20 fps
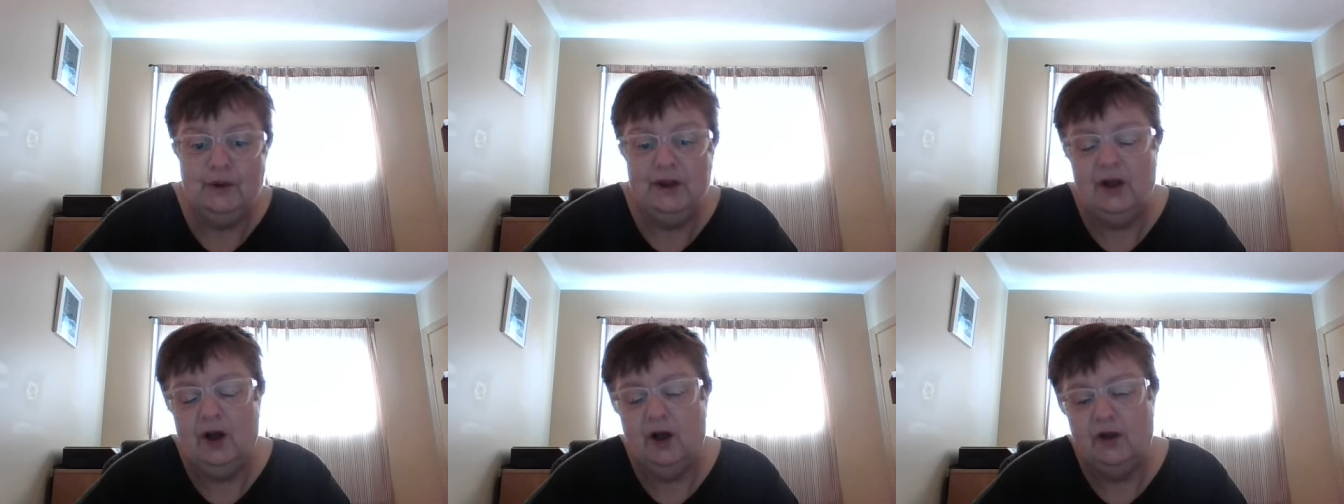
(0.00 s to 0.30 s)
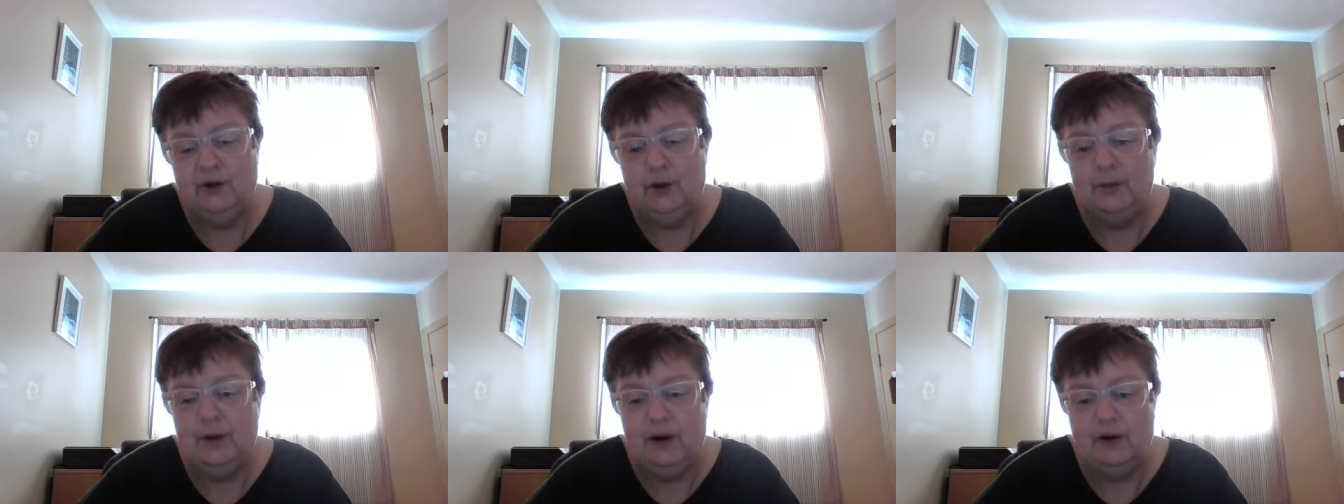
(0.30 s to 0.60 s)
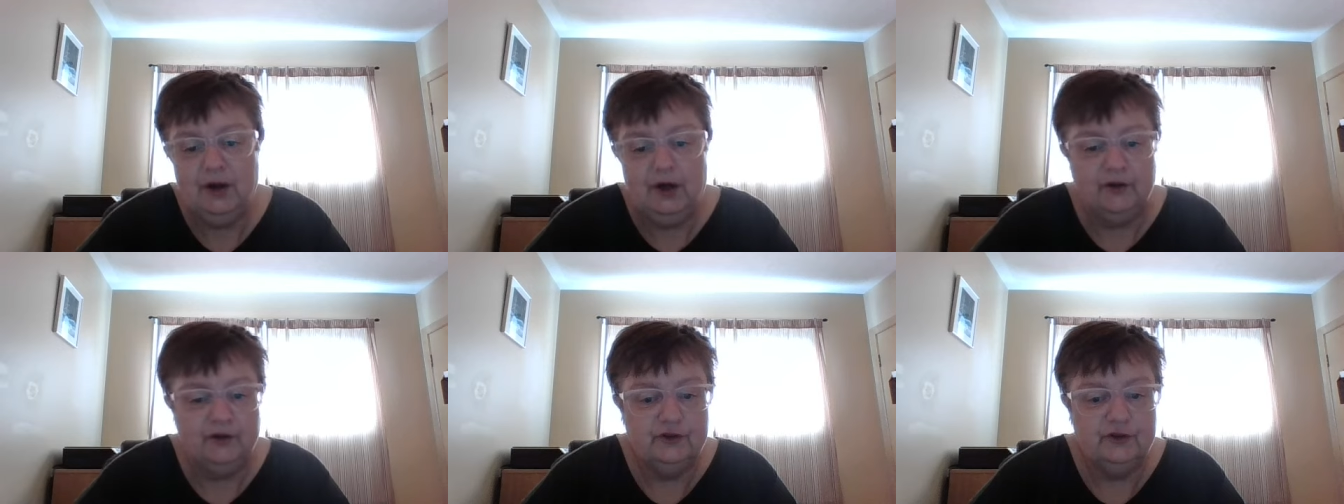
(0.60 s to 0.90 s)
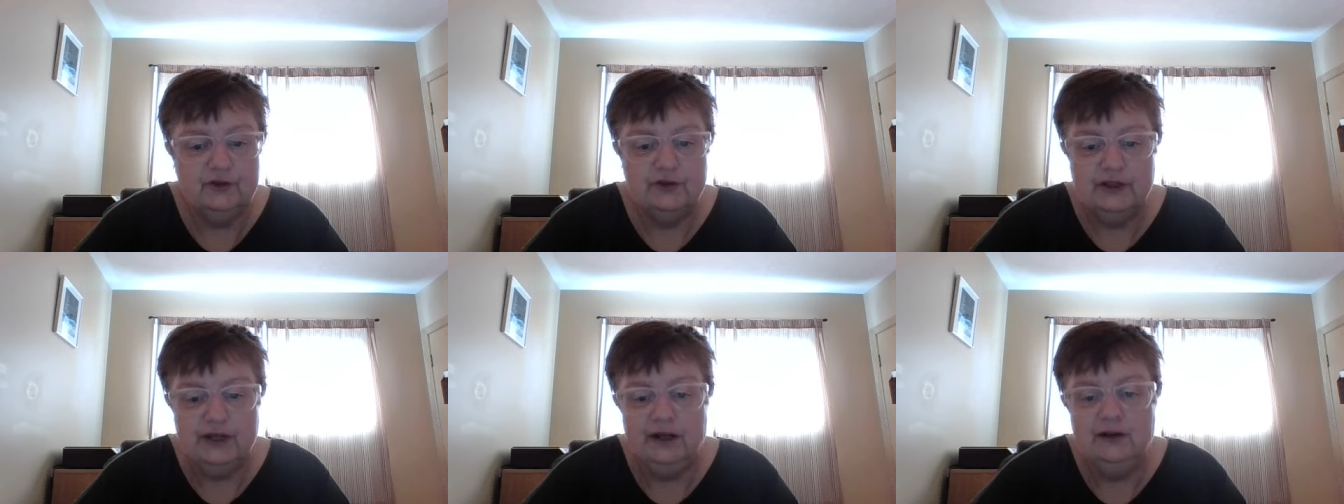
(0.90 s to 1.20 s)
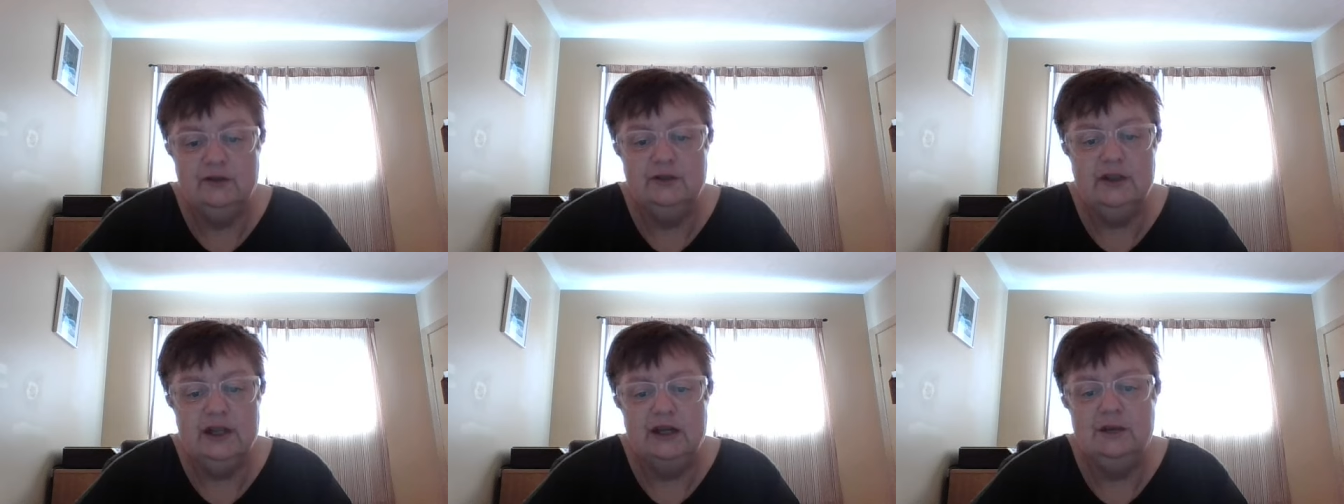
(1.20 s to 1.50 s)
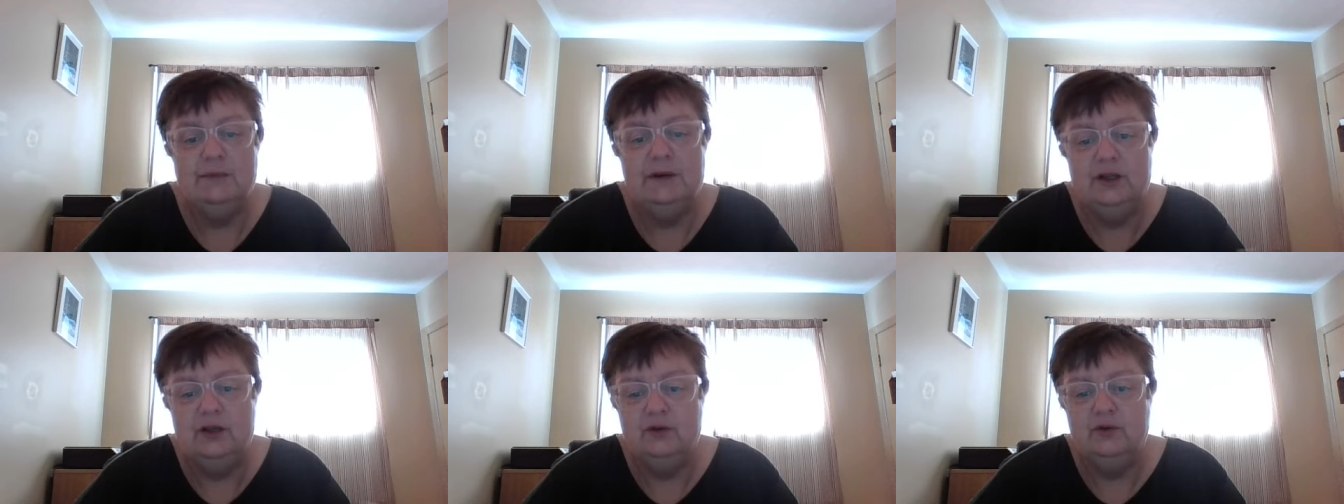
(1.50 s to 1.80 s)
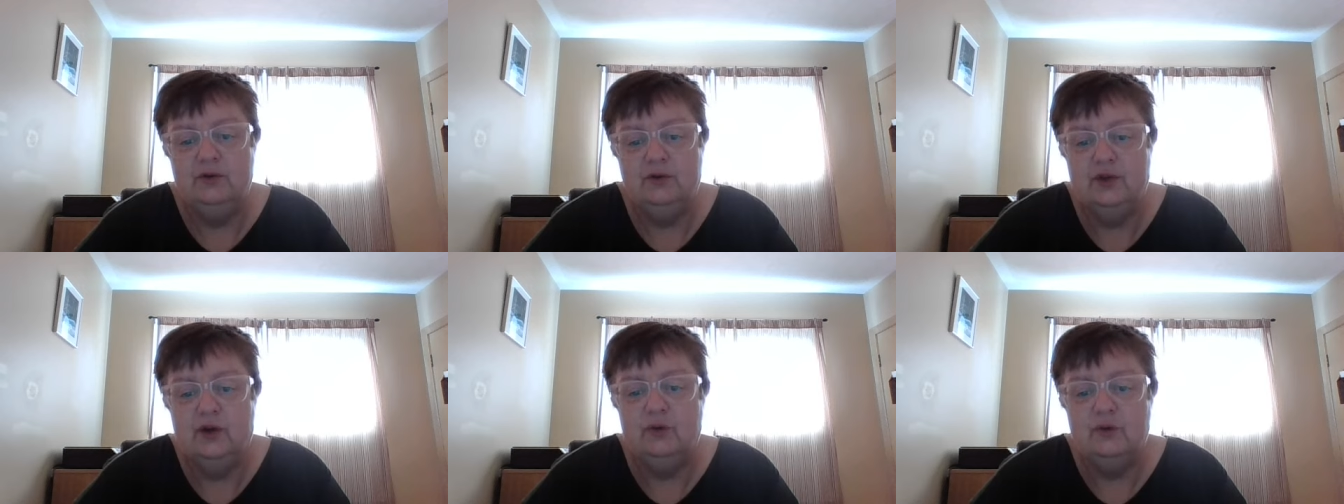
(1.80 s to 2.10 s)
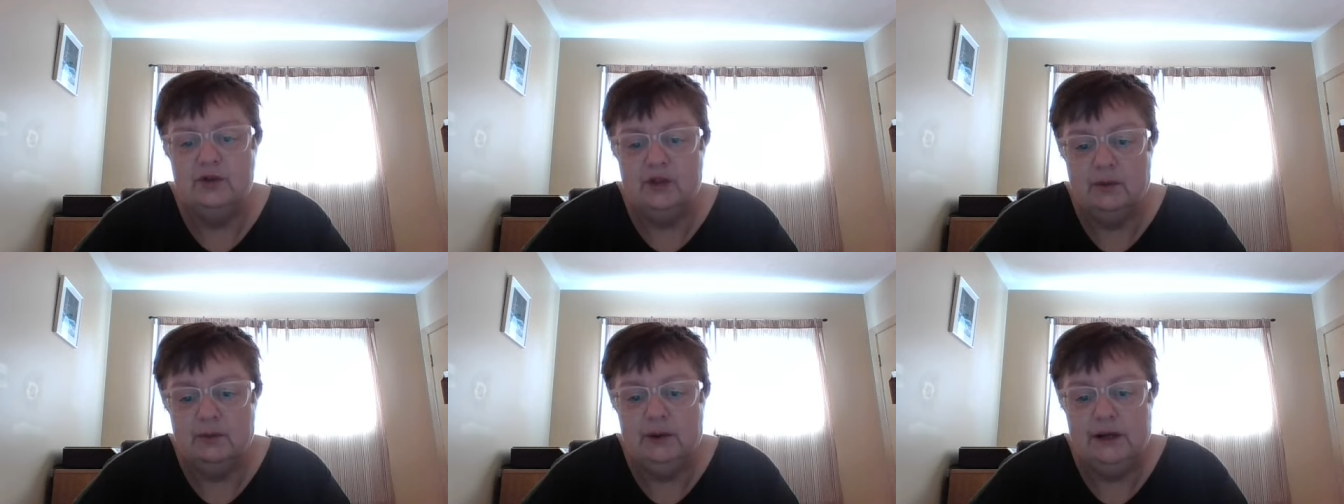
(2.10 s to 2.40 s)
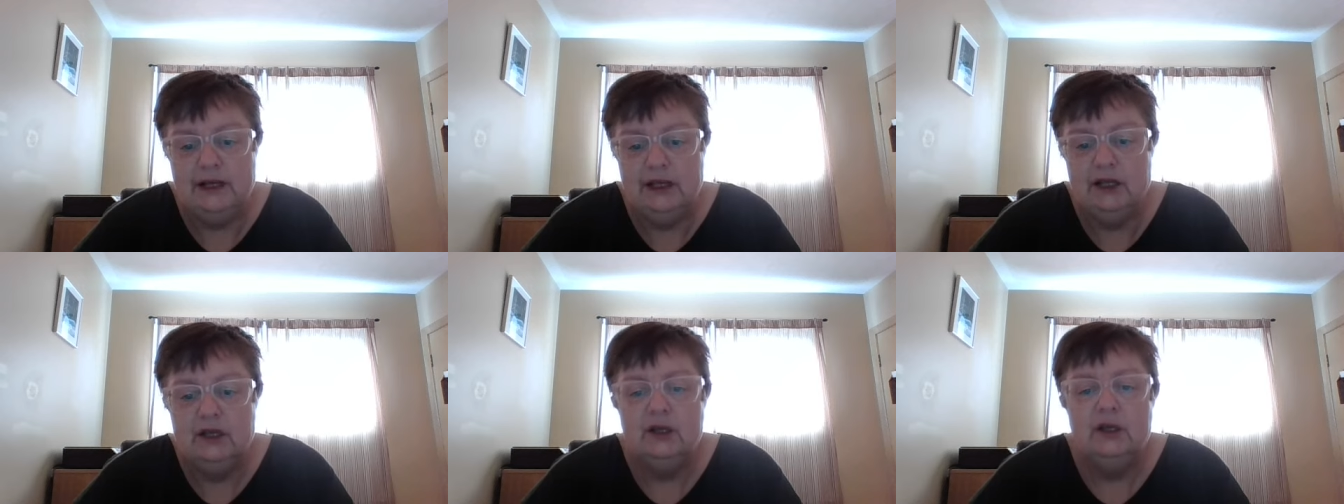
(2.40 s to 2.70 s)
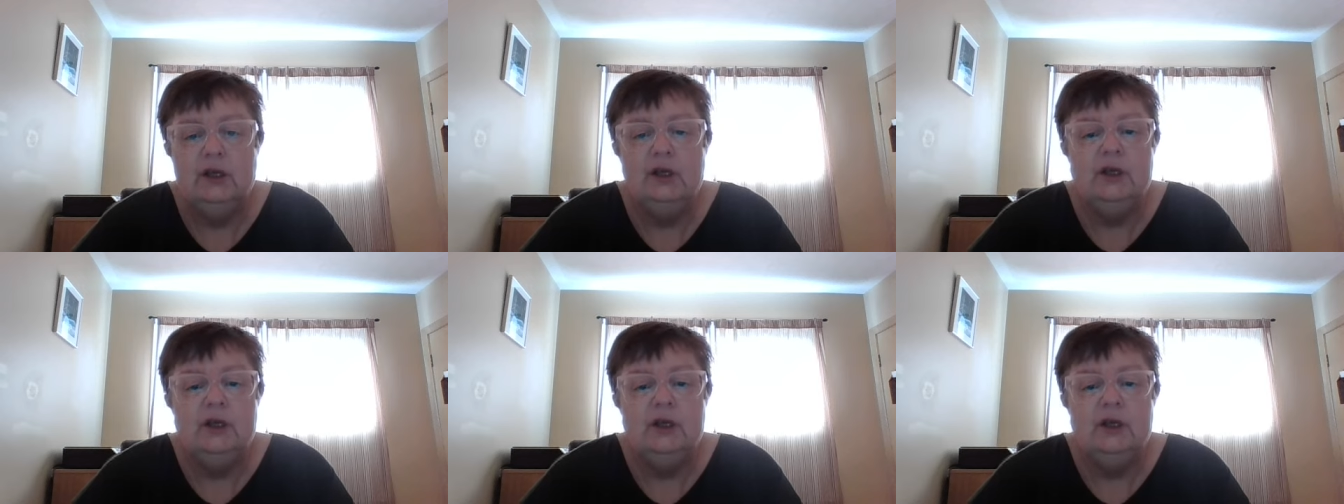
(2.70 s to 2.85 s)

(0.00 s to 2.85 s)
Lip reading: We all know about ultrasounds. Anybody who's known somebody